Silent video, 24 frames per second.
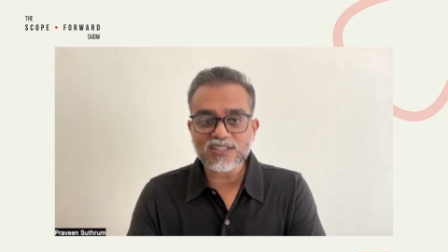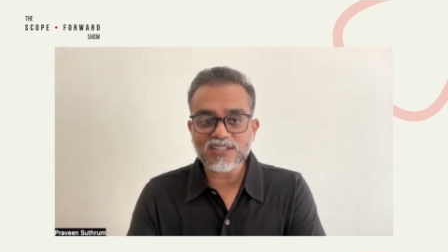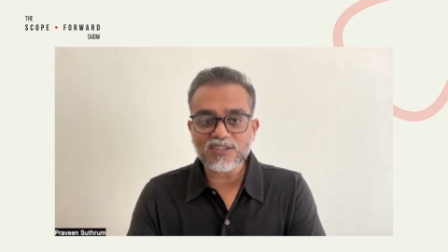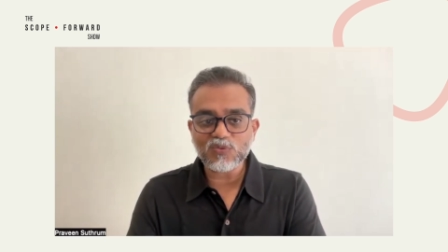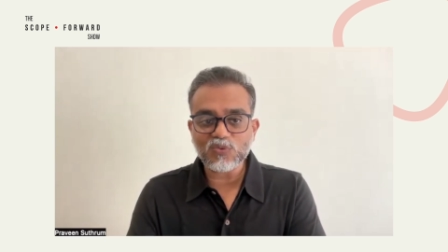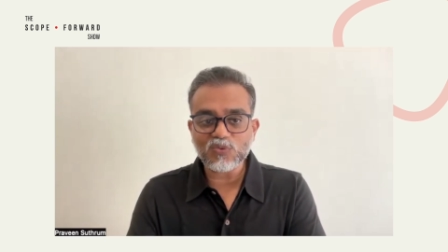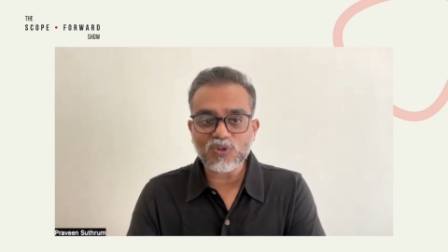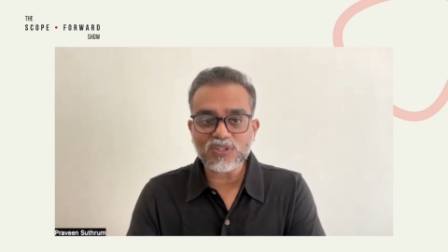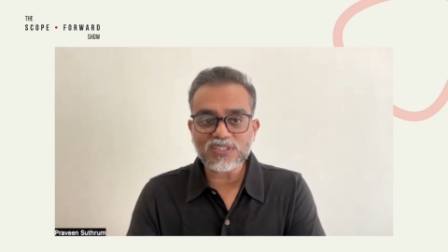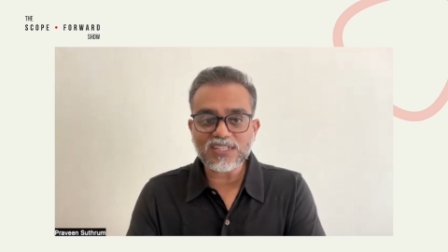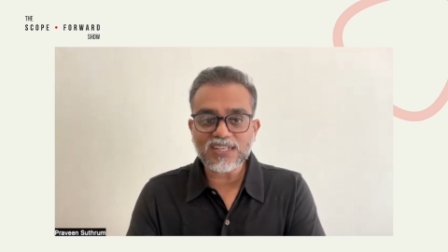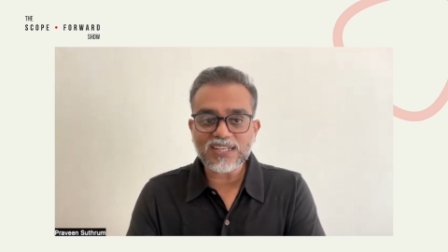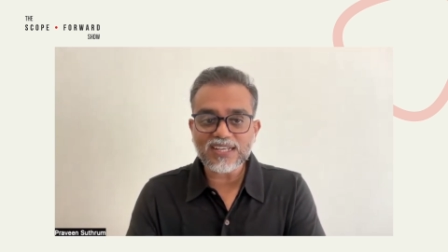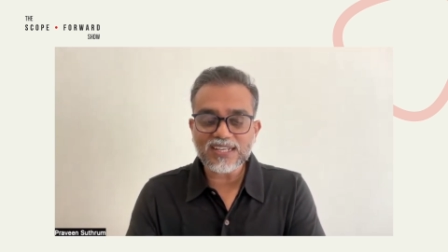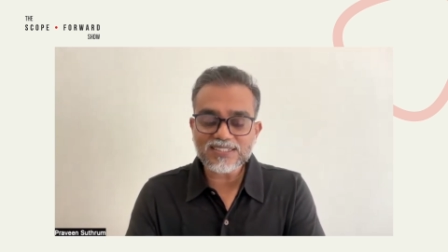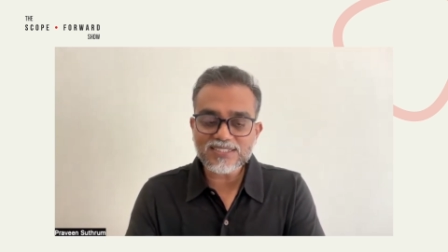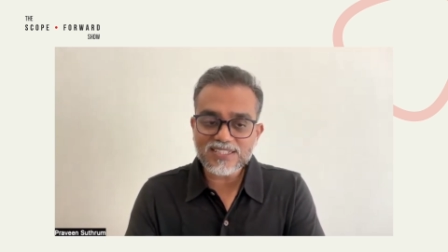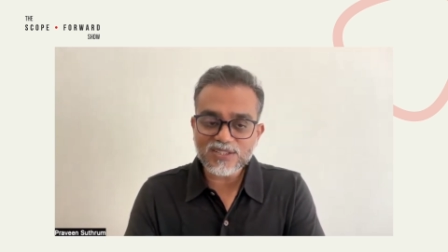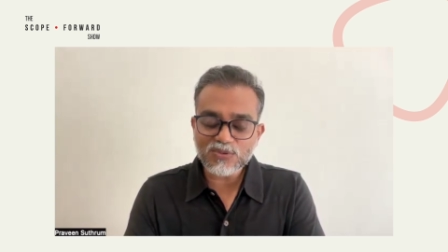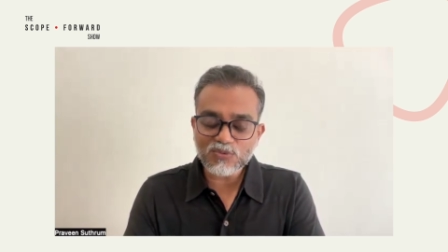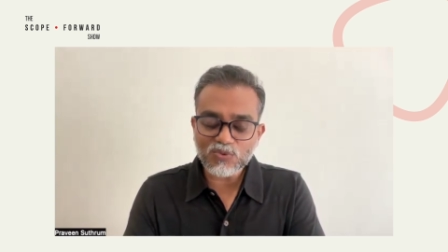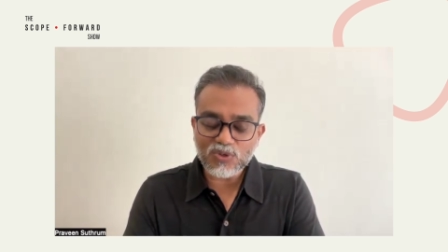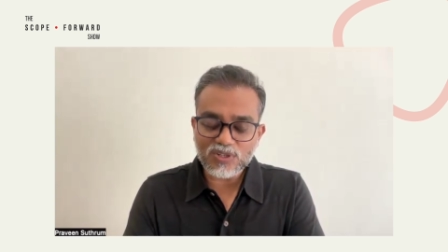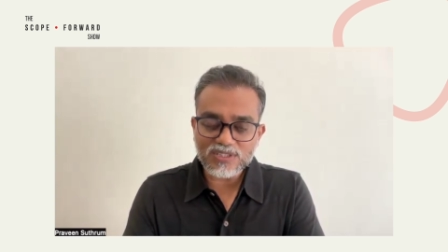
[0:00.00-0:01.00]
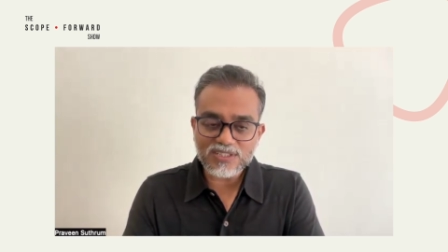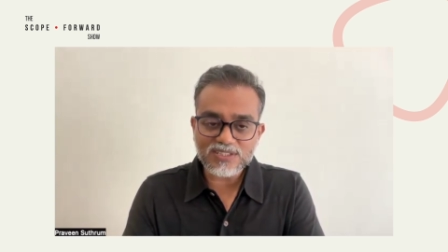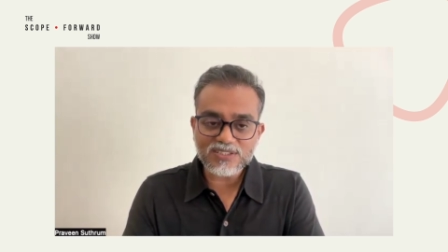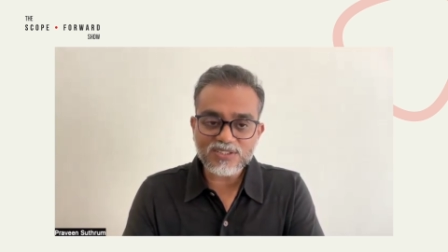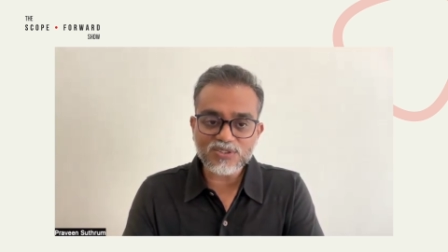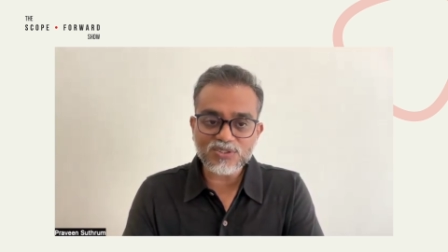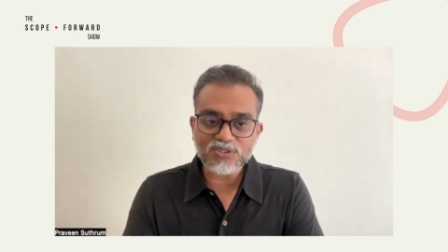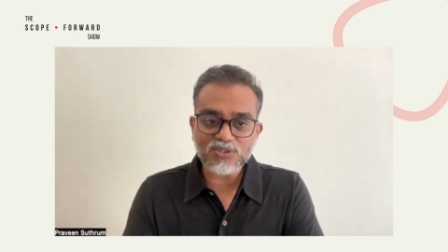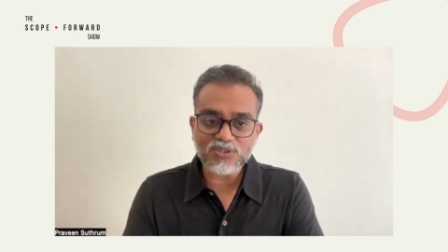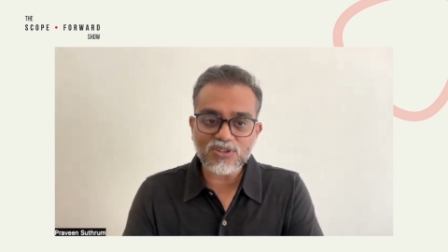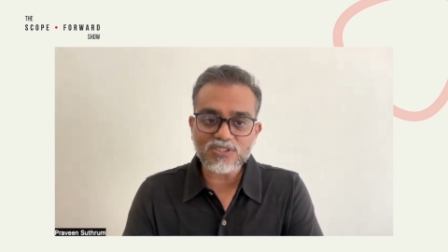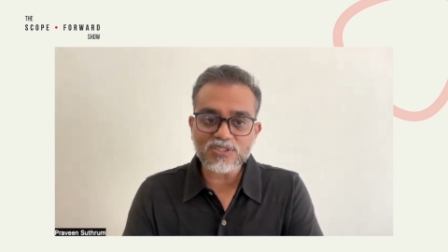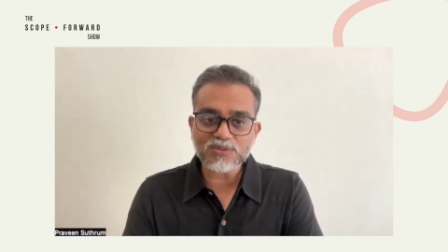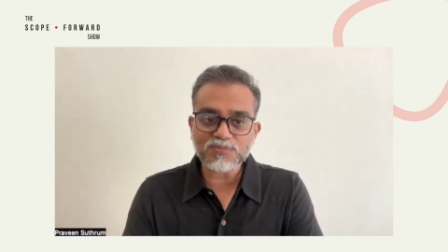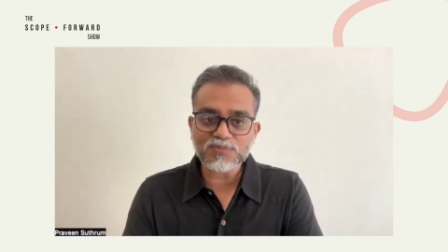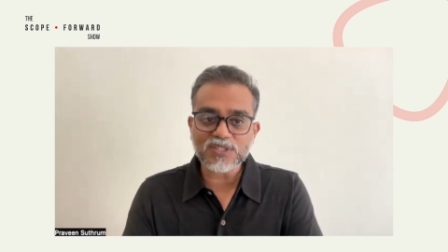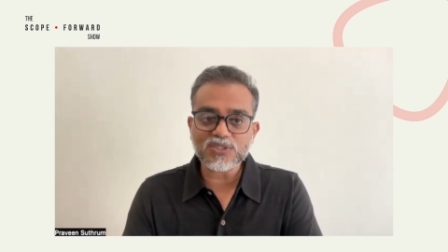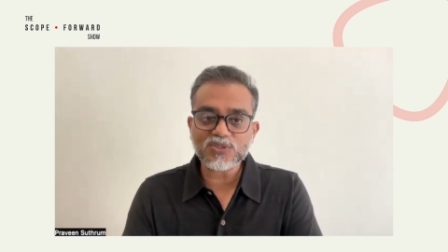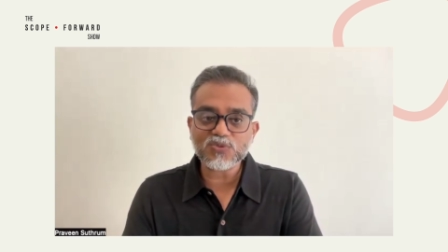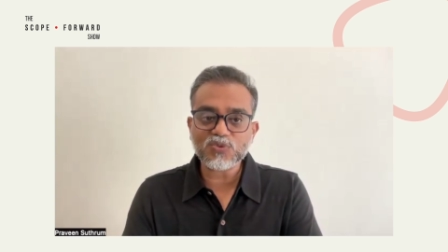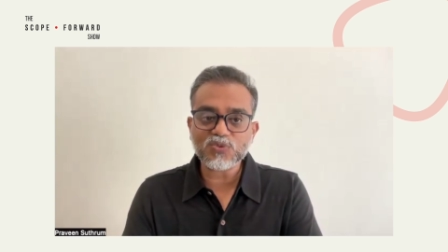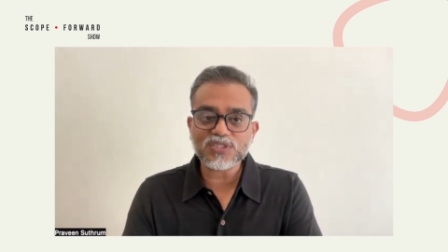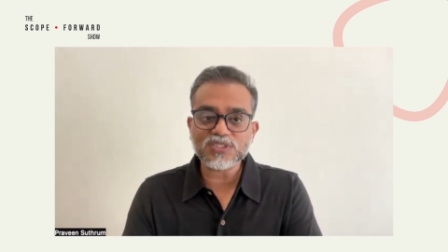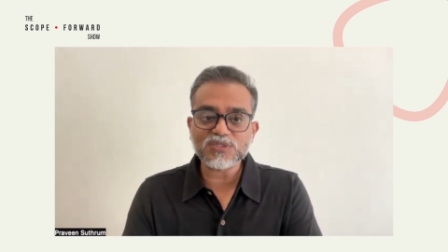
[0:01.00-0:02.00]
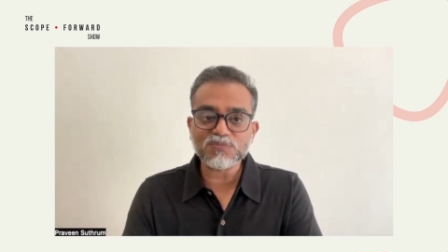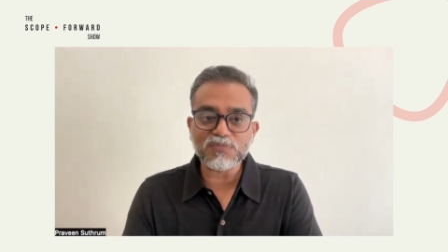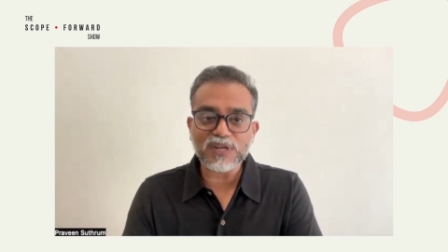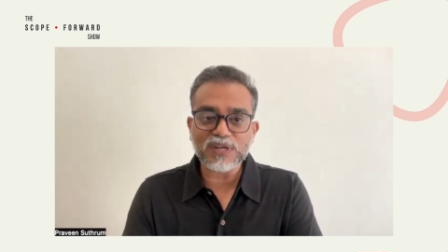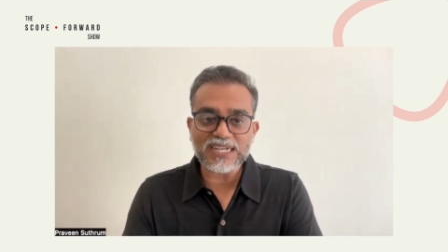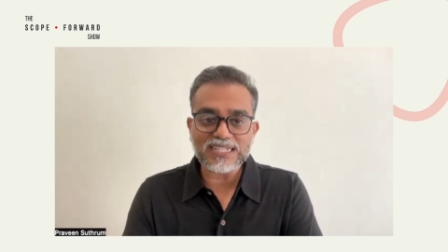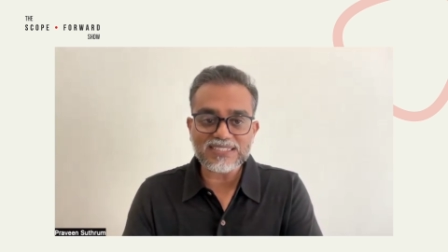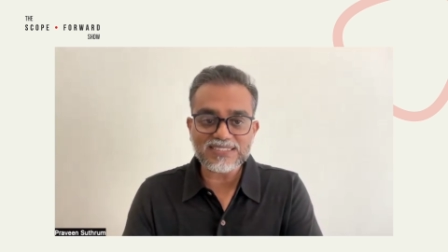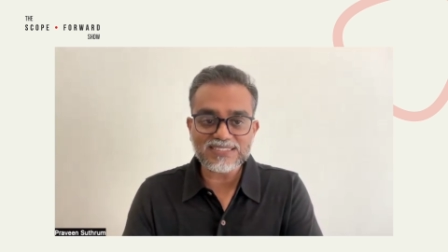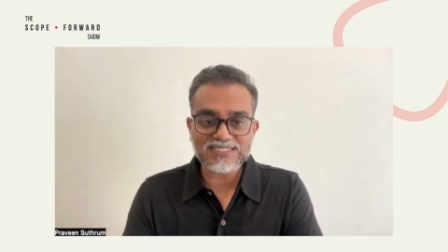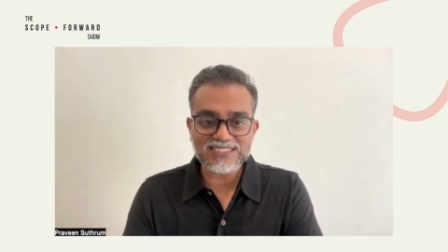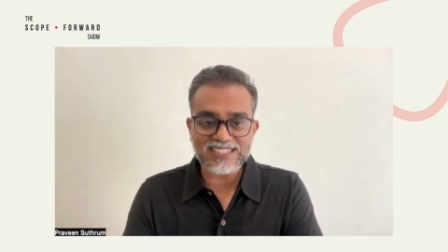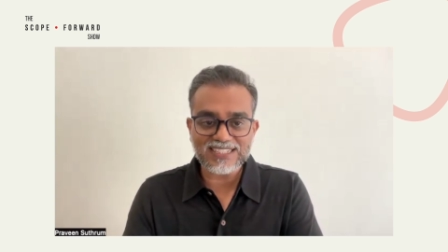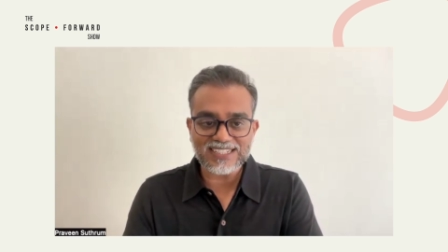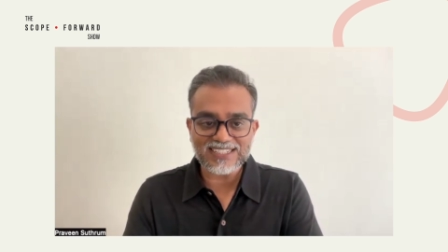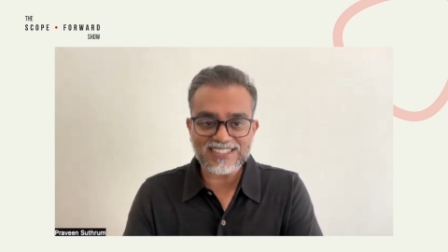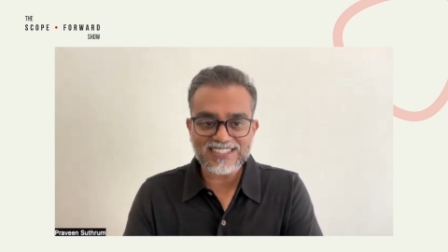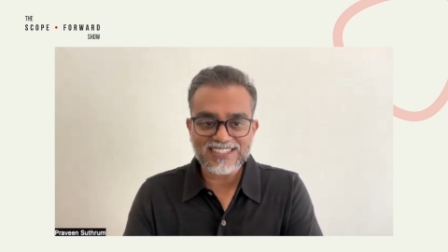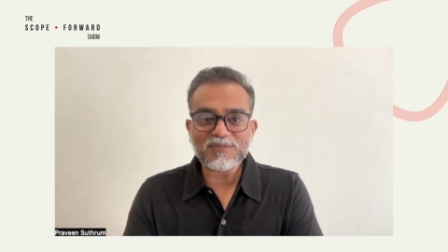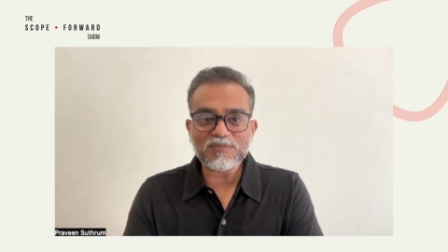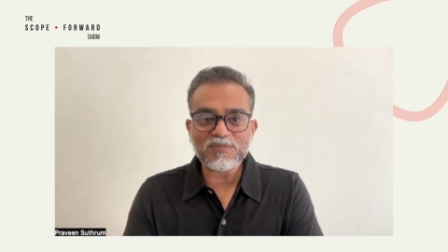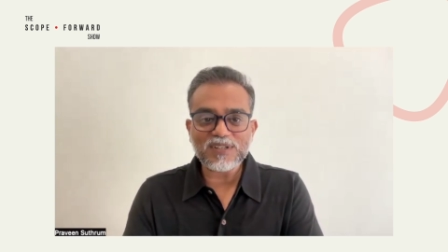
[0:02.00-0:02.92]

what I actually wanted to talk about was mindset,